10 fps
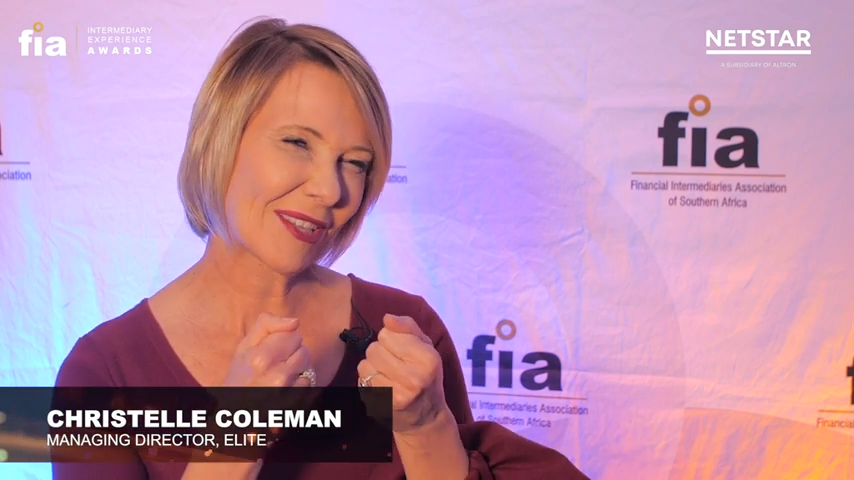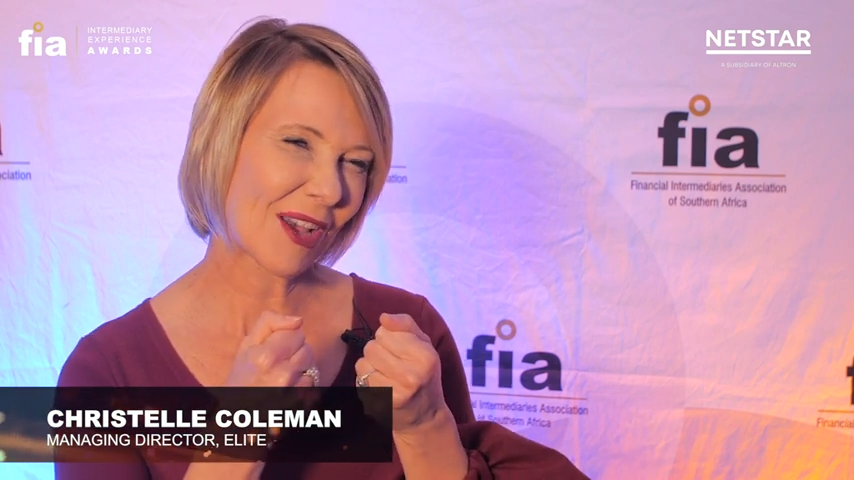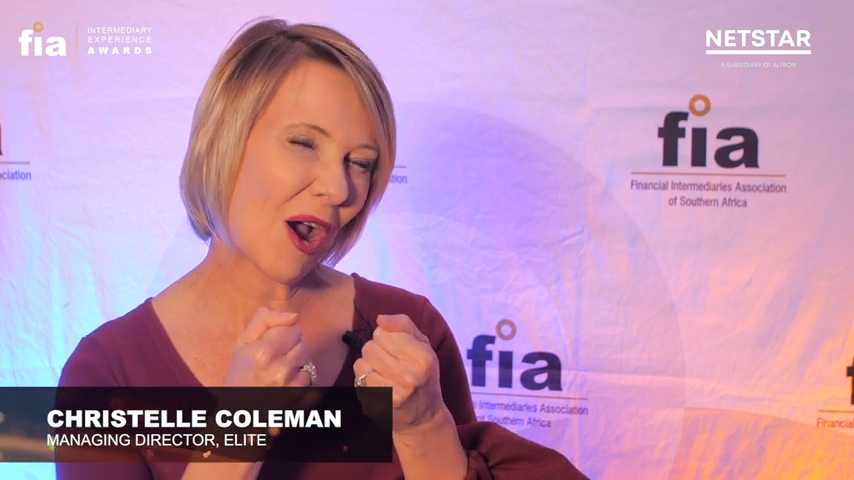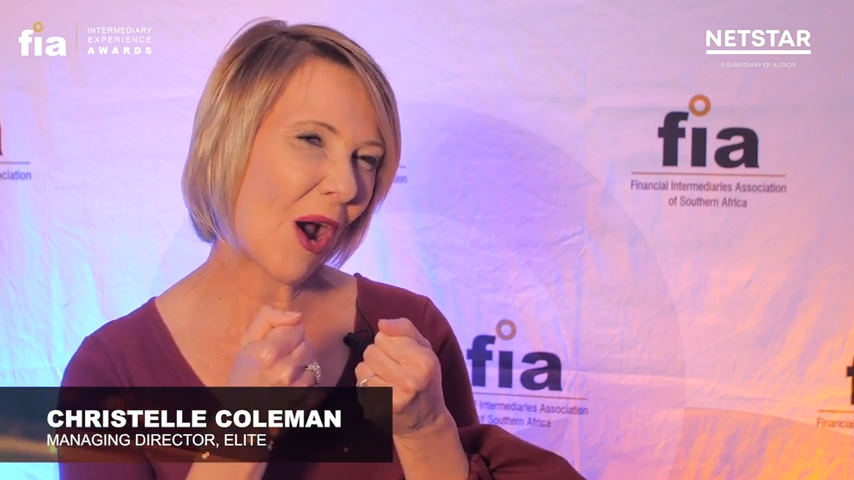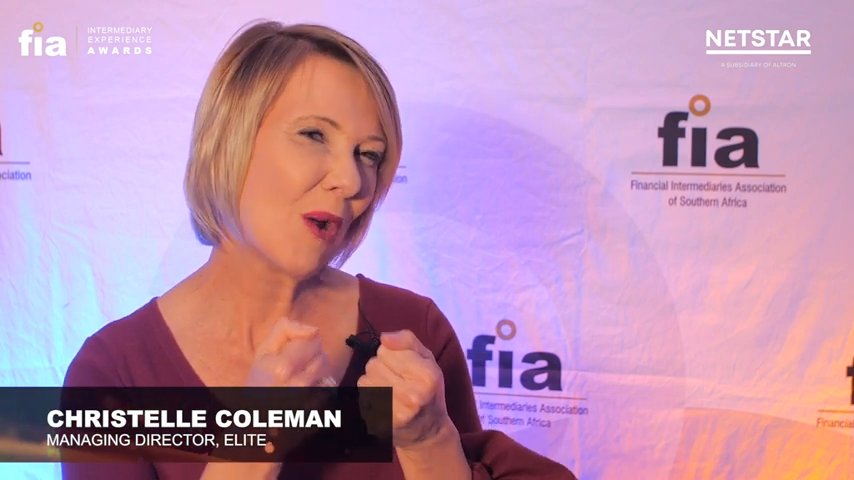it's
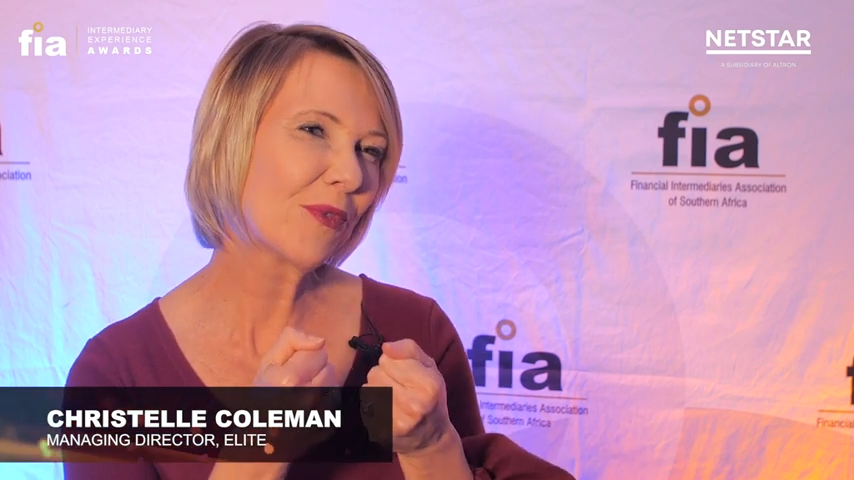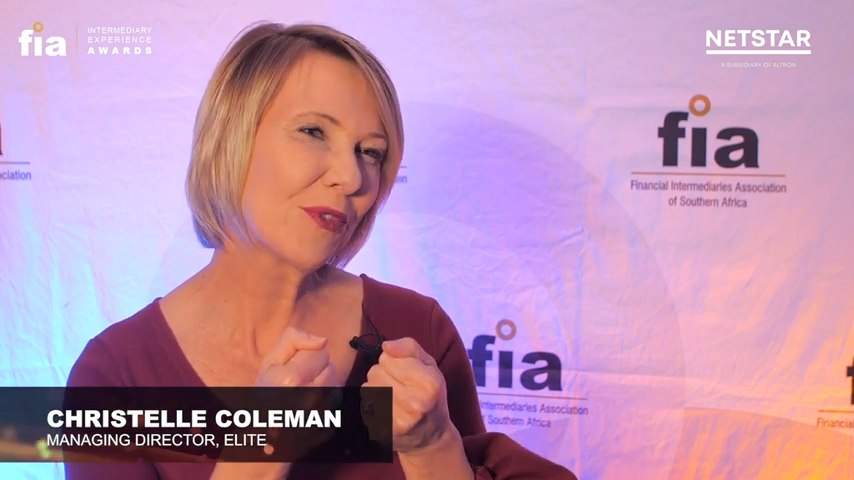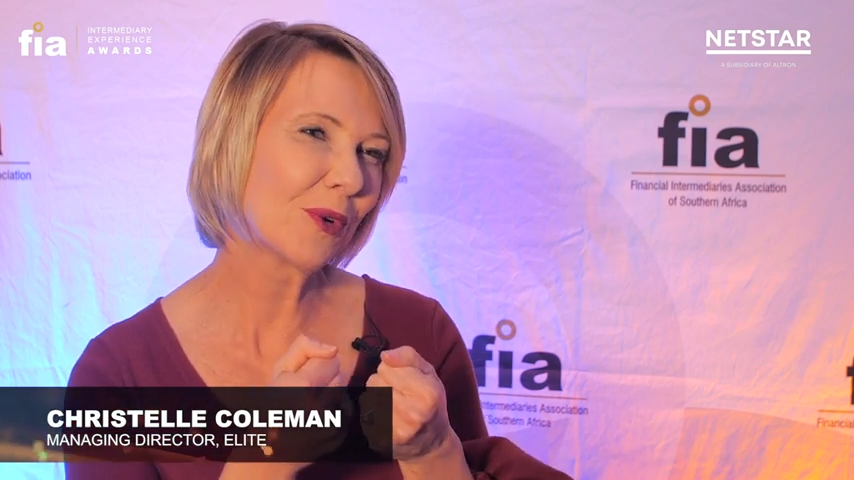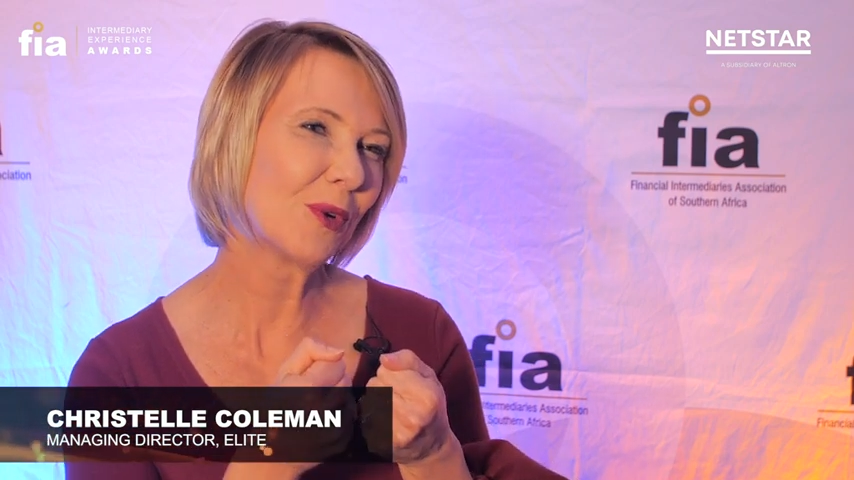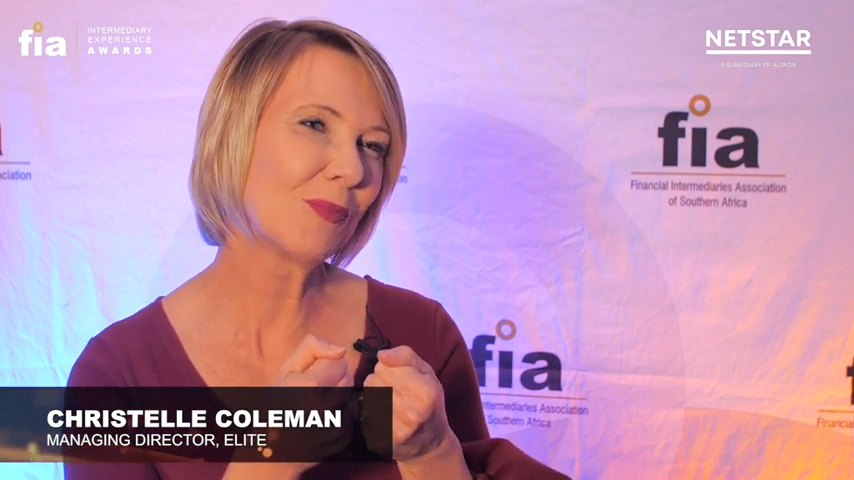a
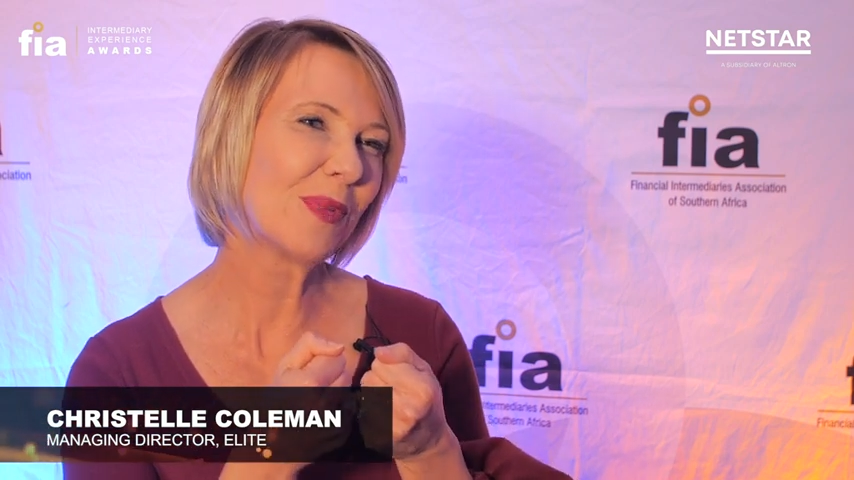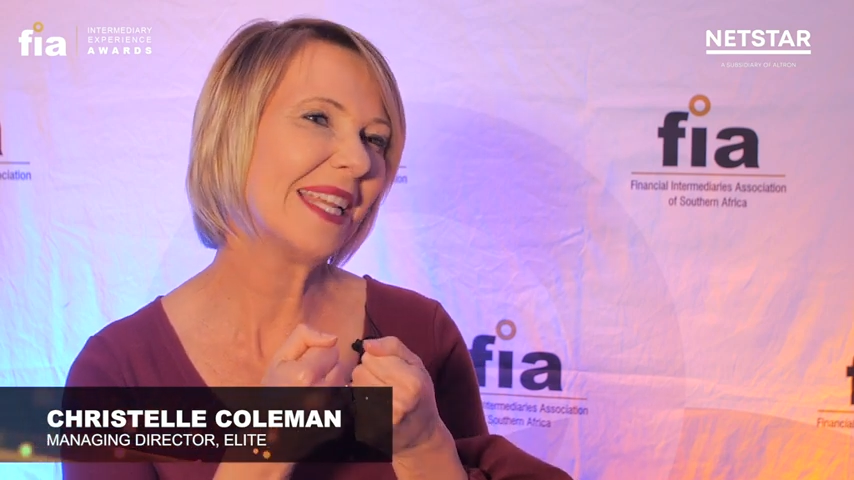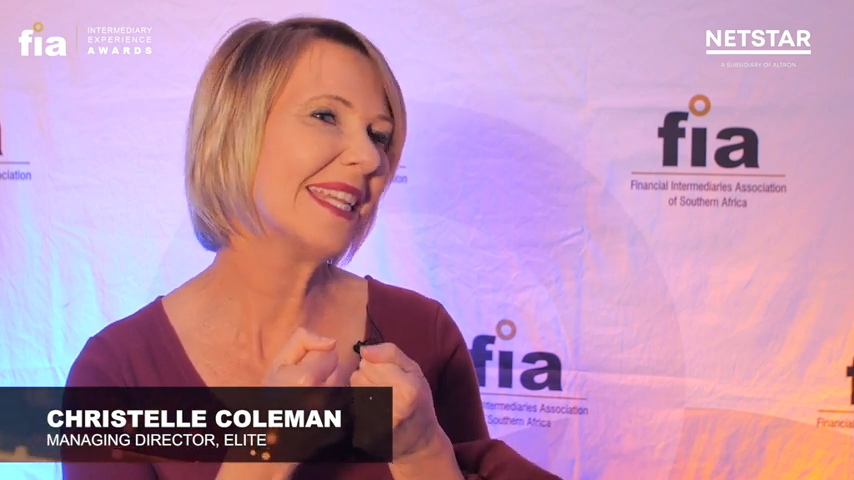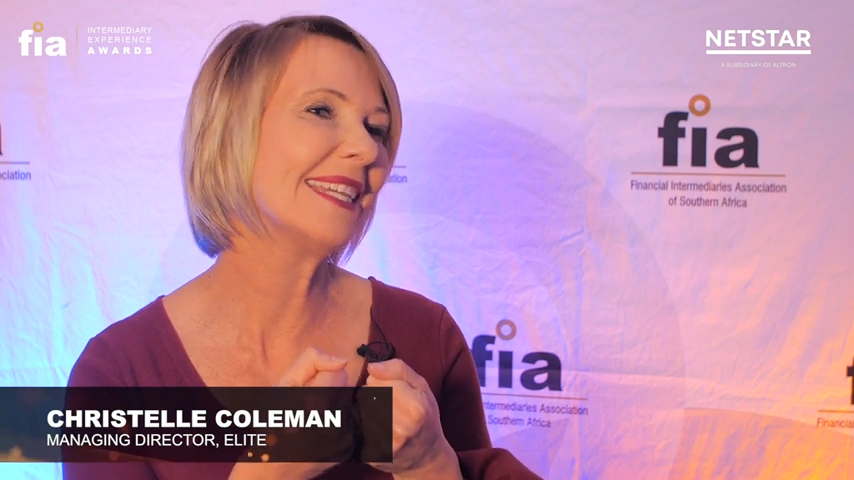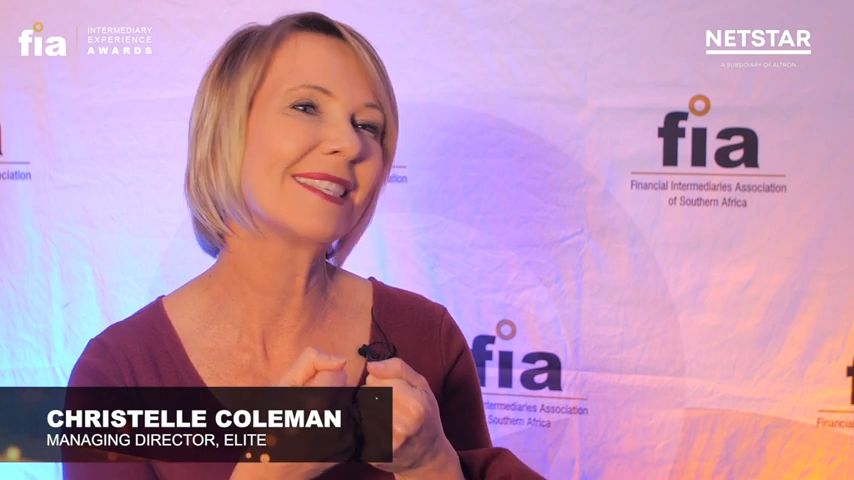hopeful
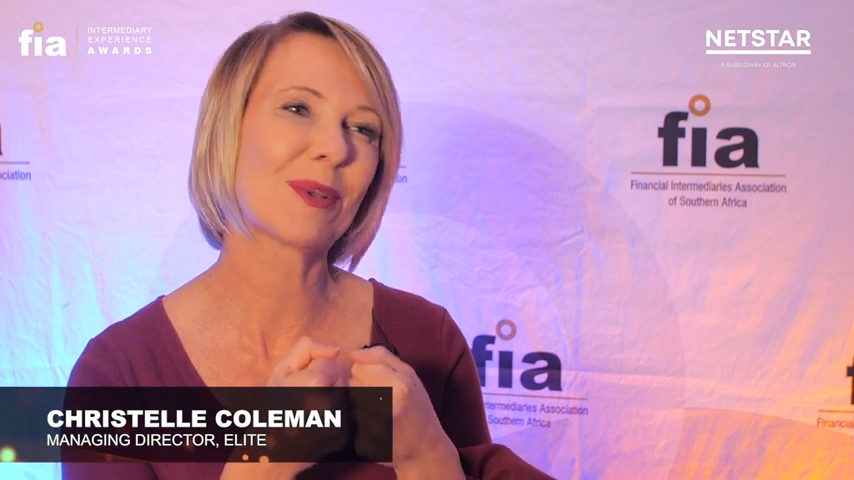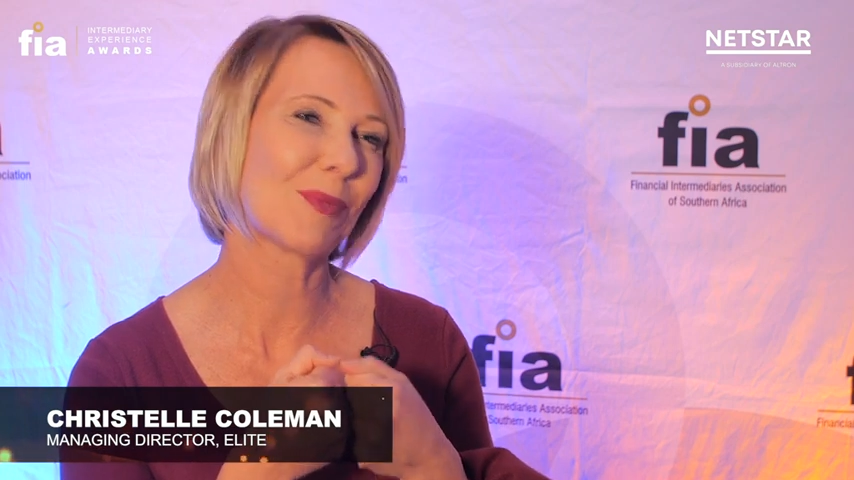please